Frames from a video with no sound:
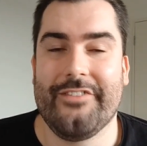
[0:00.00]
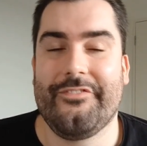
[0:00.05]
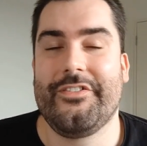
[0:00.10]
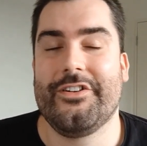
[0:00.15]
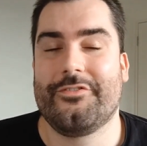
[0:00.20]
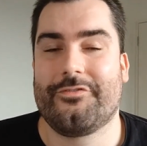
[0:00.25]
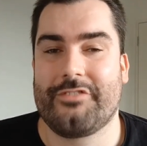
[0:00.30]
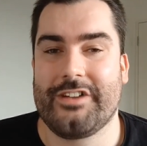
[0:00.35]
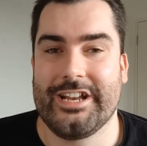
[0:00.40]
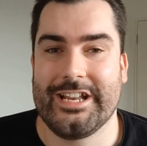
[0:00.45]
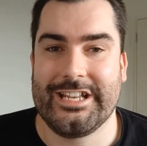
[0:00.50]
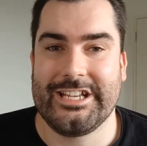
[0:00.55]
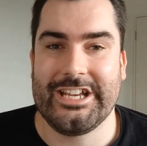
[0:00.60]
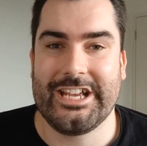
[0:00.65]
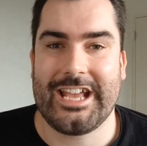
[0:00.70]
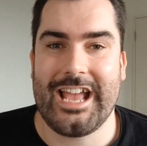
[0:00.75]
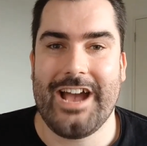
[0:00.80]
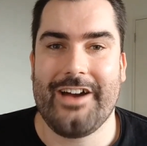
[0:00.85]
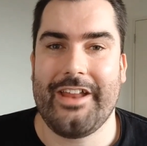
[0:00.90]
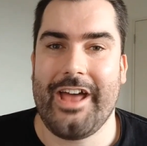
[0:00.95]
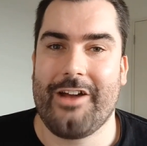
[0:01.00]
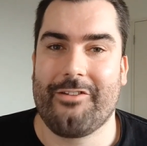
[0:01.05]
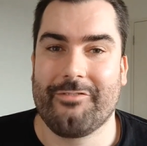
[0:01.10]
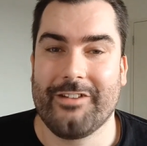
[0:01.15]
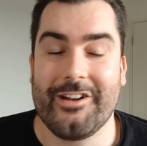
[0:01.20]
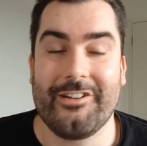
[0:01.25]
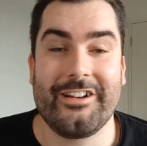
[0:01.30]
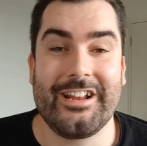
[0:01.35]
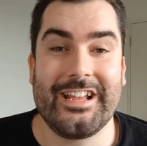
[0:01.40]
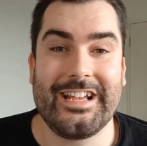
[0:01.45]
feel free to check out our
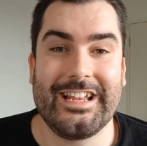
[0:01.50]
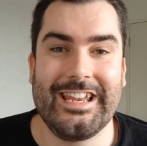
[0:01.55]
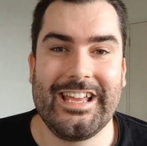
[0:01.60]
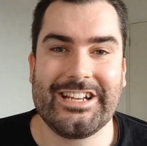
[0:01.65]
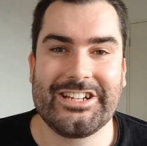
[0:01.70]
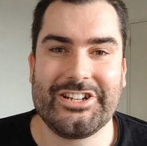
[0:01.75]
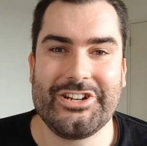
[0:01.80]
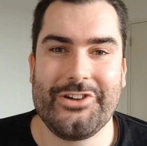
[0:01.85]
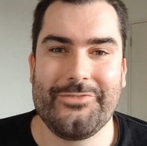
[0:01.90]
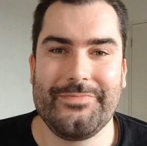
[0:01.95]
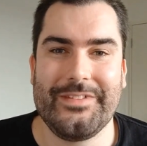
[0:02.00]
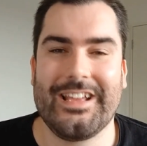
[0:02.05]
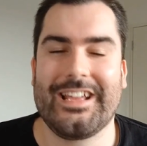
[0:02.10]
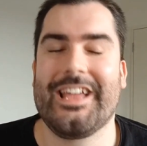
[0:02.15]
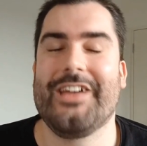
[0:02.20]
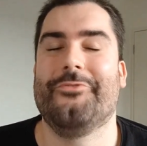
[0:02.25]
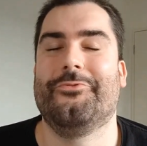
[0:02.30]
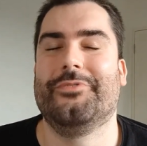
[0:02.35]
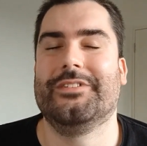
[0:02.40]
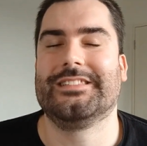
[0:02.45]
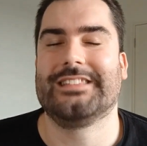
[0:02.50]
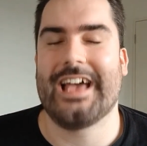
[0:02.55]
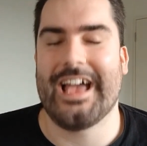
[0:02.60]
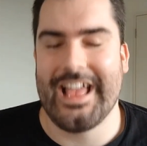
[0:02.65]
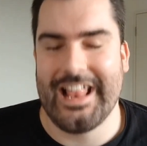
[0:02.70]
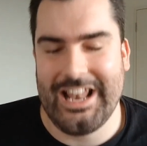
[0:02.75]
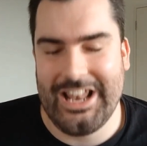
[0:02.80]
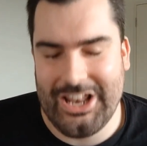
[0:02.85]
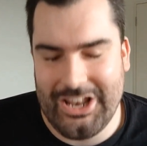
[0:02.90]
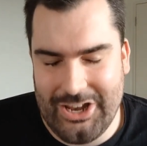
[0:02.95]
Rarity Collection opening. It was
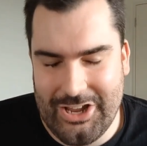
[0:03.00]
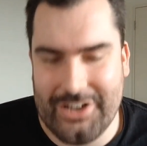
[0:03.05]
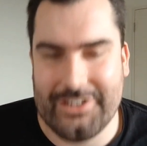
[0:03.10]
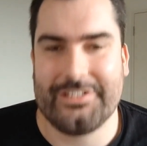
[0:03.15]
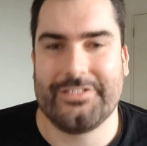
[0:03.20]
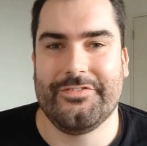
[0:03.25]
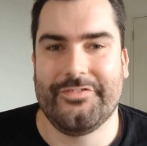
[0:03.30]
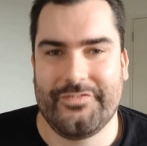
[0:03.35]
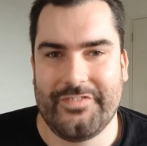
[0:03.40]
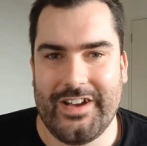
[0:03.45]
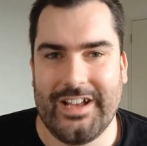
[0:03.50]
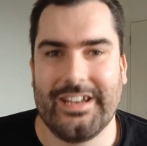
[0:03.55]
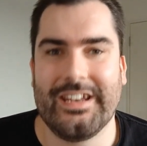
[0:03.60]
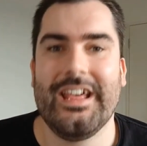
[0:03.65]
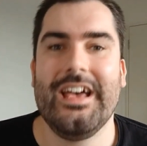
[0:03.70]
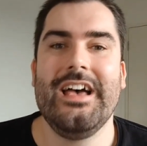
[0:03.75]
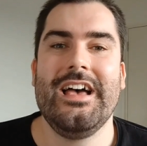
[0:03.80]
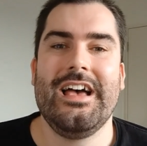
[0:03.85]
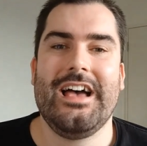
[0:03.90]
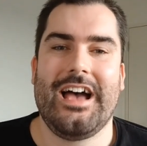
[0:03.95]
a lot of fun.